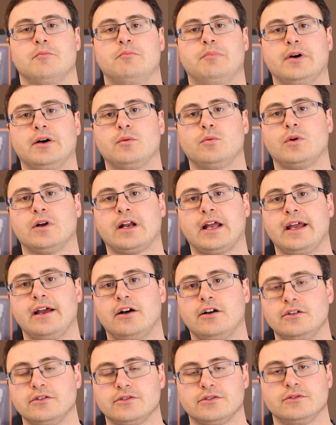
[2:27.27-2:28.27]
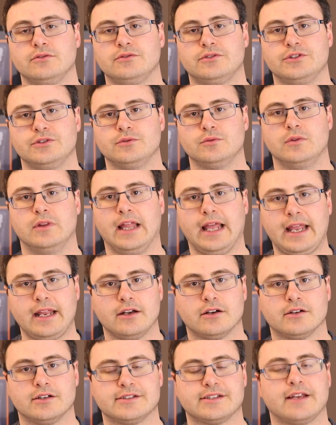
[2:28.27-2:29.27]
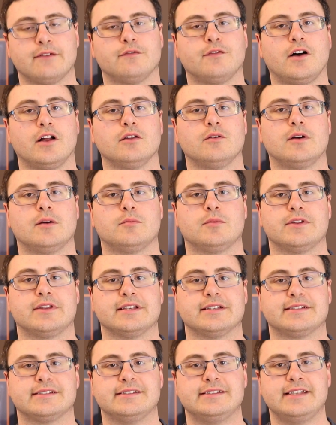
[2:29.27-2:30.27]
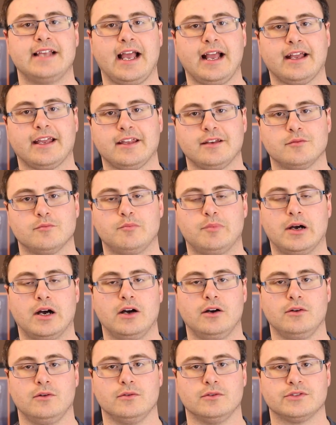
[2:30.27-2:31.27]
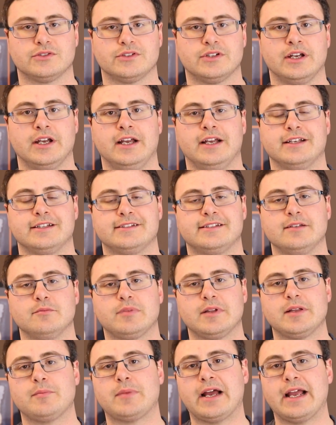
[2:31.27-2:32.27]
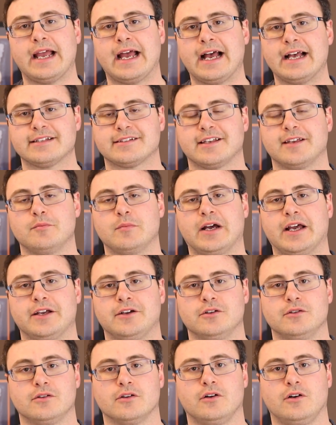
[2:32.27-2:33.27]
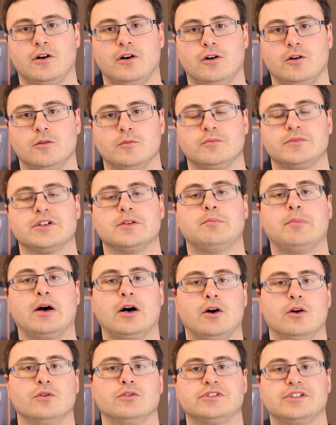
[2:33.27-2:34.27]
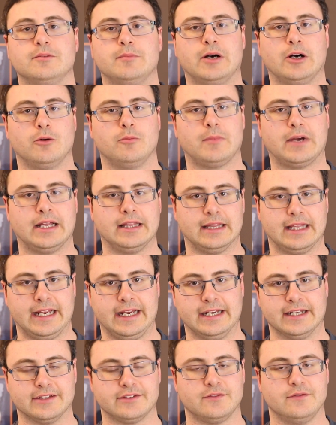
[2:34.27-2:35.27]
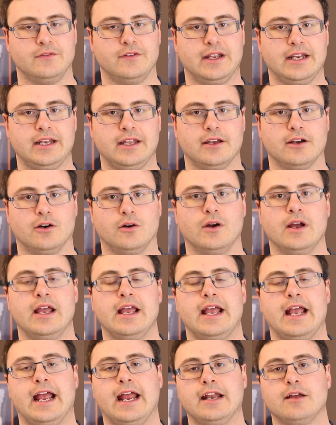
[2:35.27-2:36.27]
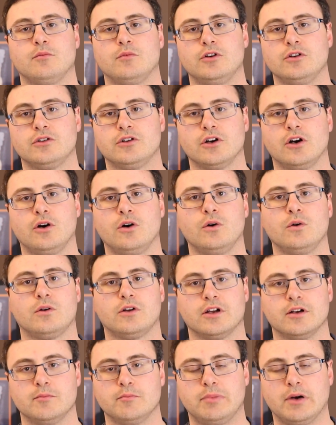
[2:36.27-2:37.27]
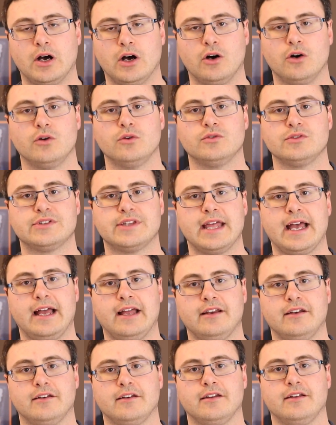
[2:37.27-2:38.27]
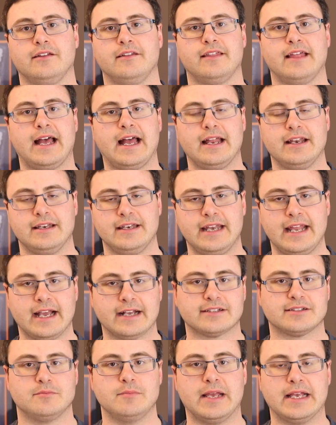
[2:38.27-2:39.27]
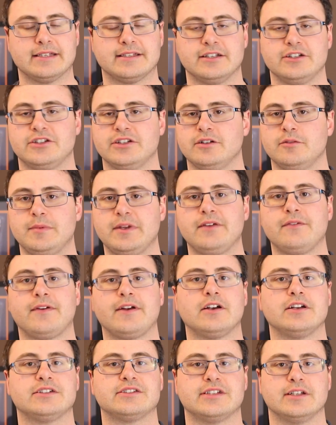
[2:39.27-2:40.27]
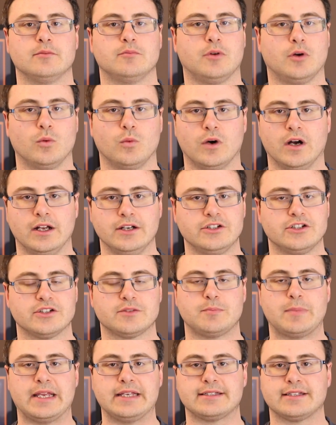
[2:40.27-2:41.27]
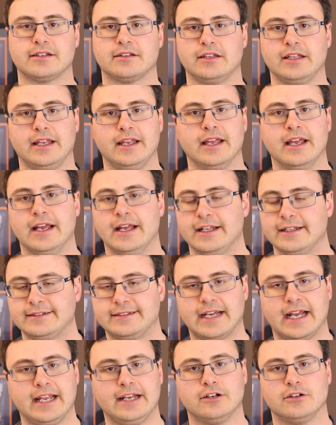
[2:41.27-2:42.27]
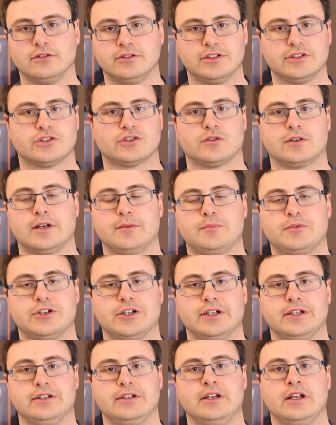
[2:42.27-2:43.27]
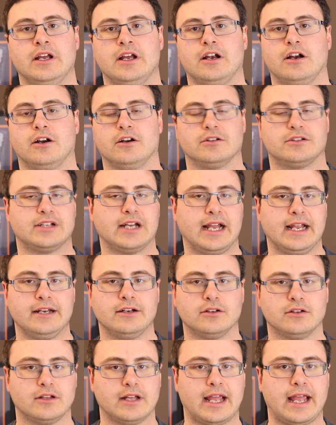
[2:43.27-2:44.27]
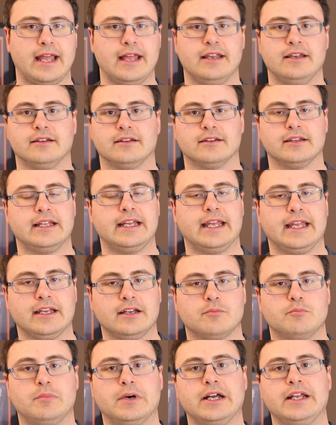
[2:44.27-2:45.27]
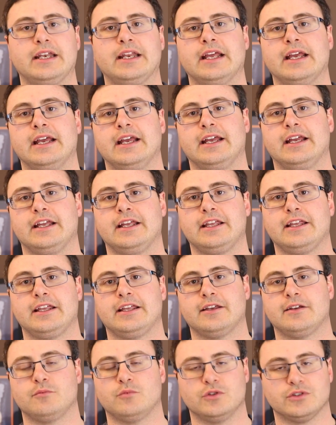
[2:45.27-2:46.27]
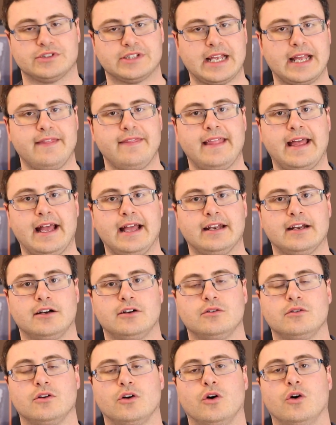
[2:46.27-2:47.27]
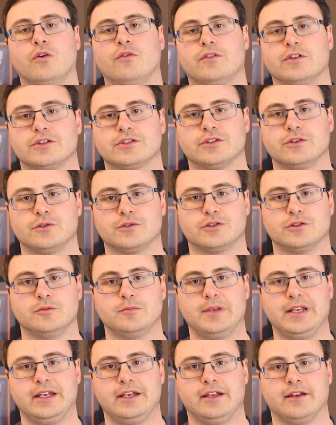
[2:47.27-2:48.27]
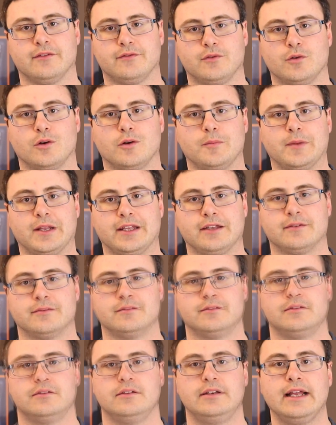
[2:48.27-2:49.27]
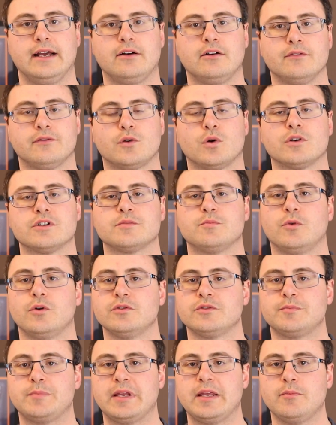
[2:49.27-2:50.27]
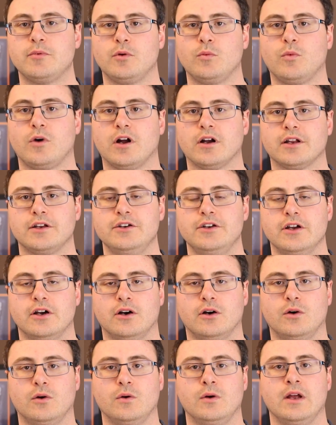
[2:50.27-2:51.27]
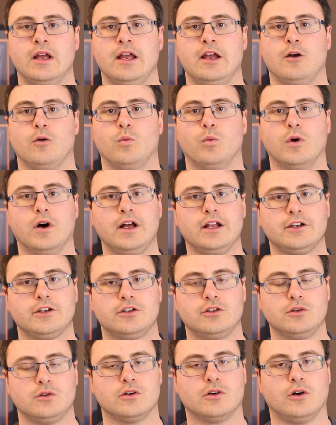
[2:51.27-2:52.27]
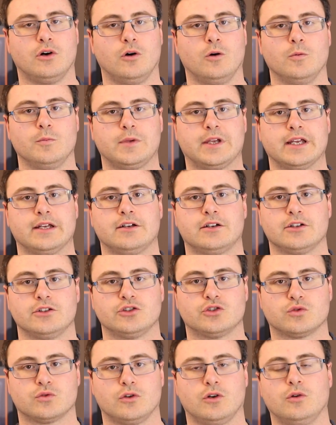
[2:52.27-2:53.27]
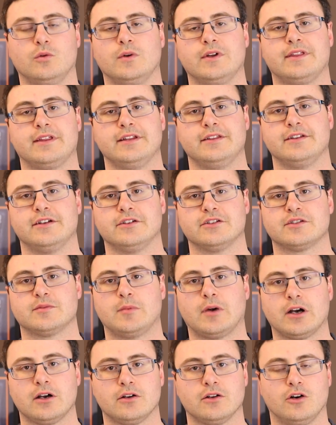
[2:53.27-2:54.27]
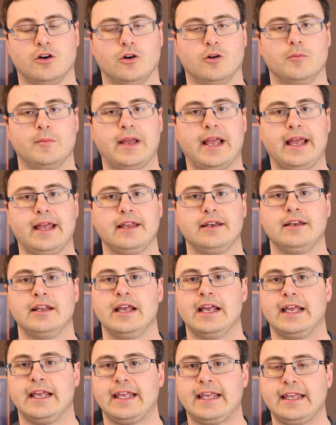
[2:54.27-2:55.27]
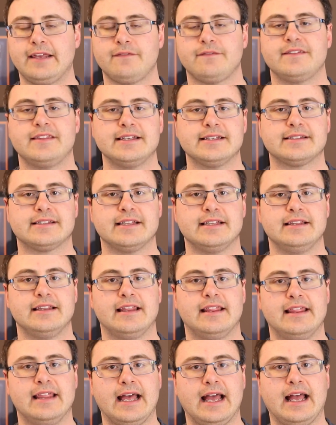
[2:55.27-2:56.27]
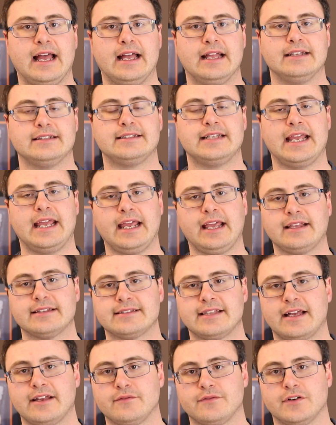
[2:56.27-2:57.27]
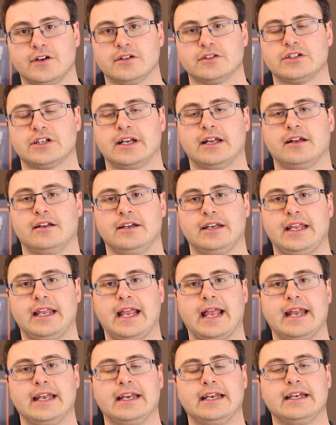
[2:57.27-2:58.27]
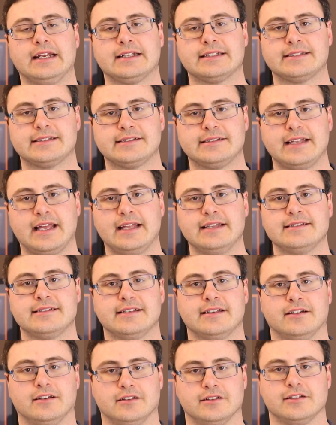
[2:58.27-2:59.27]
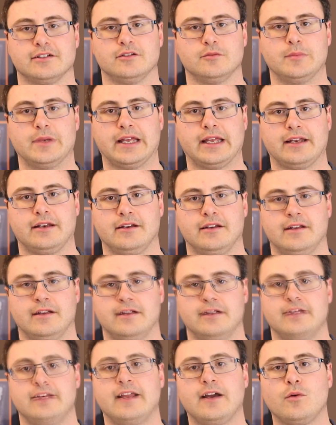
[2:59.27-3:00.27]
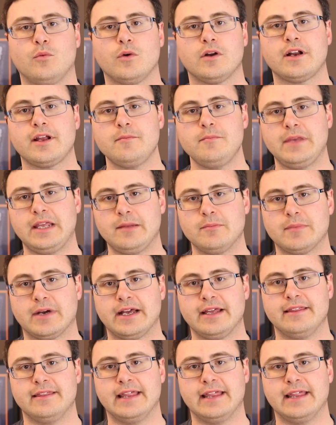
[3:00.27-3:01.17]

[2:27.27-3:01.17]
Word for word: But what I also do later is I follow up with a second post simply by asking my Google Home to post about my latest video. And it will go compose that, that next message. It'll be a very simple one, just basically title, description, or title and link. But it will send that out over social media for me. Now, of course, most people want to know what Google Home can control within their smart home, and If This Then That takes that functionality and it extends it a little bit. Now, what I mean by